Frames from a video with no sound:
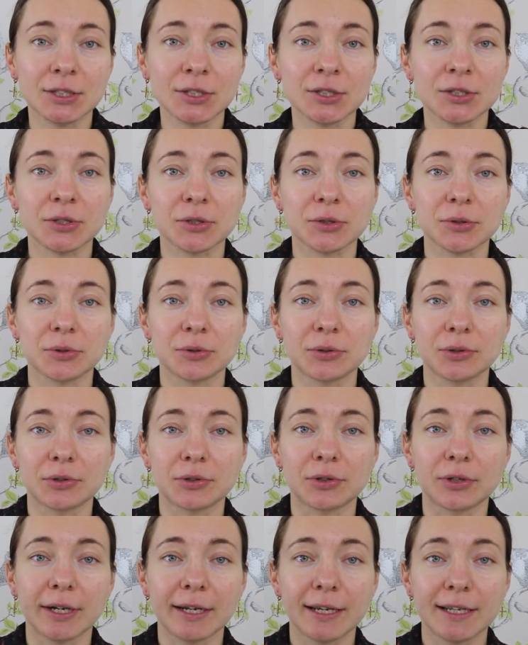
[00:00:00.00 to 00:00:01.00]

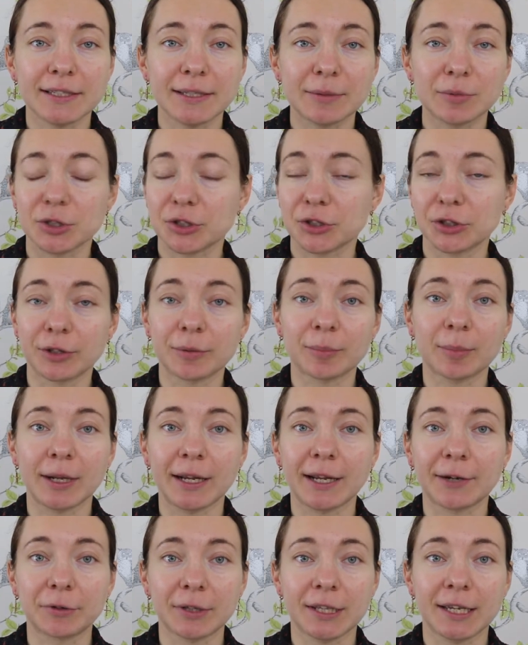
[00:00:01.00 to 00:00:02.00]
so I guess I'm just gonna
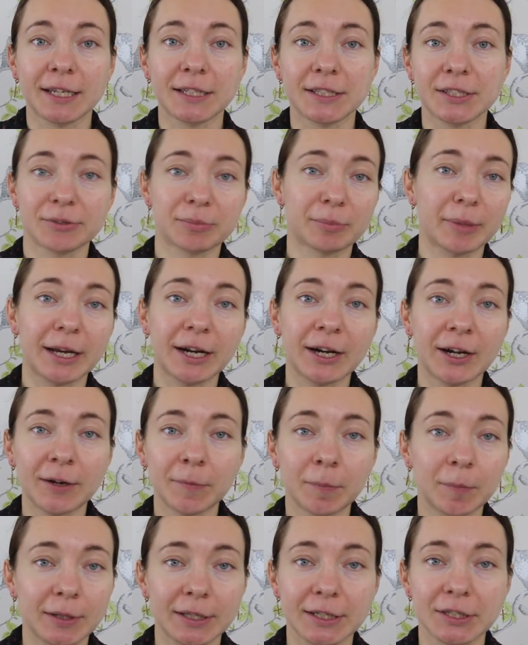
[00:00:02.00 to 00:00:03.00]
play with kids
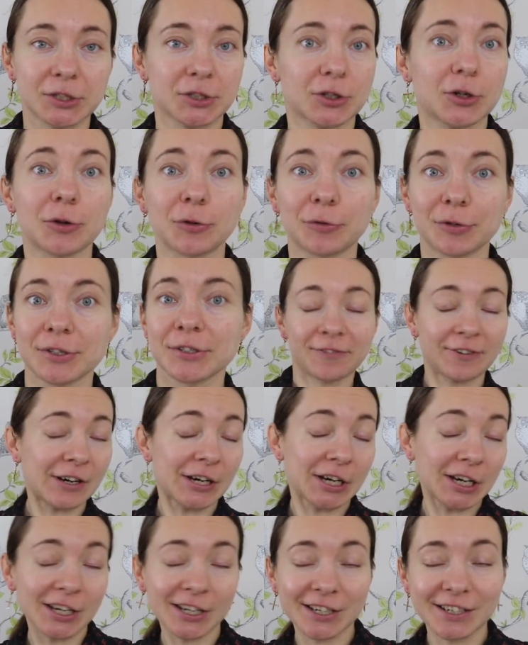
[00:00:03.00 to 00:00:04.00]
makeup, but that's always
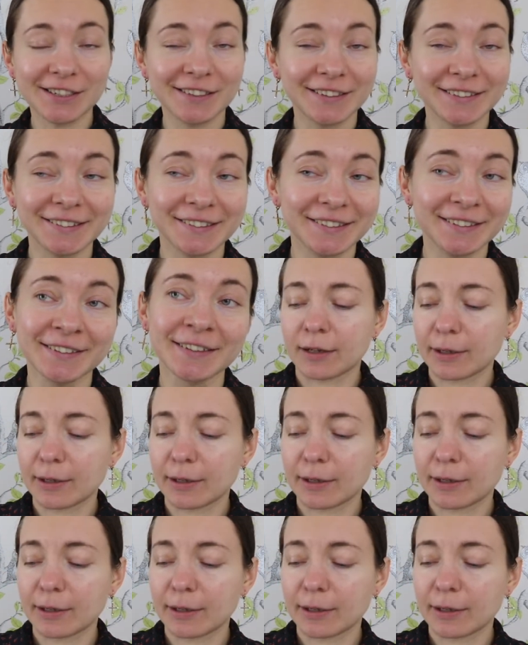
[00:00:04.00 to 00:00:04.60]
fun.